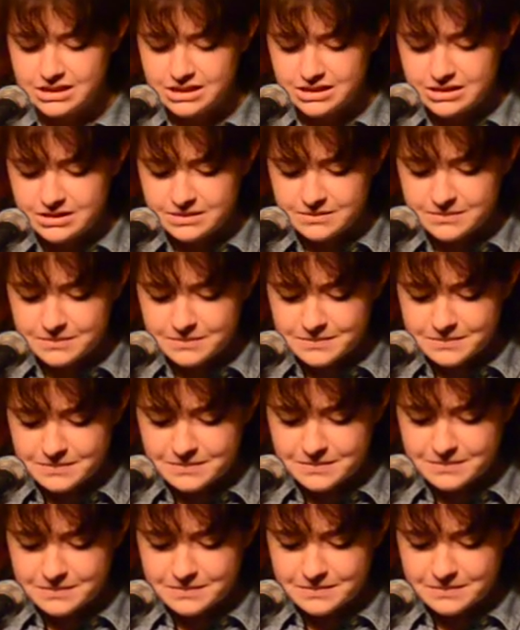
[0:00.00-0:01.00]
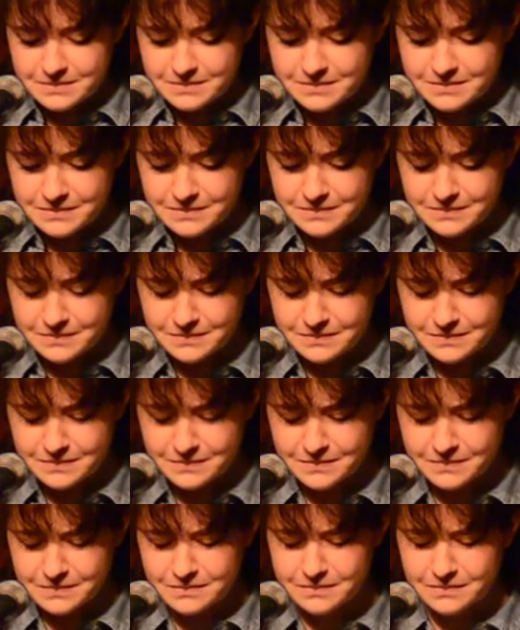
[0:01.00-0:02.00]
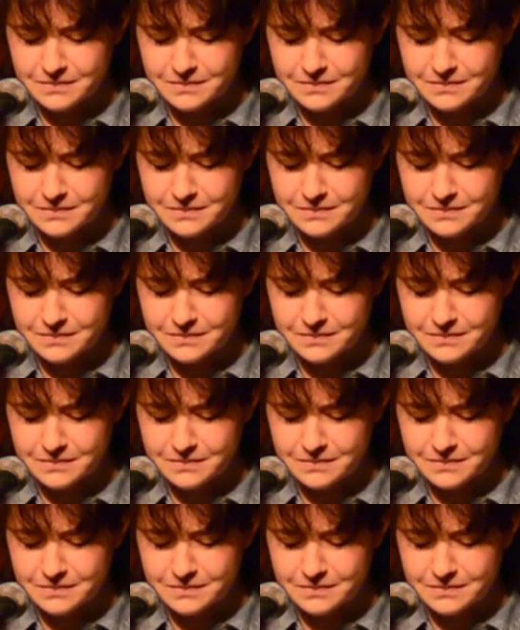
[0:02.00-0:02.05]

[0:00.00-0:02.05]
Nothing is said.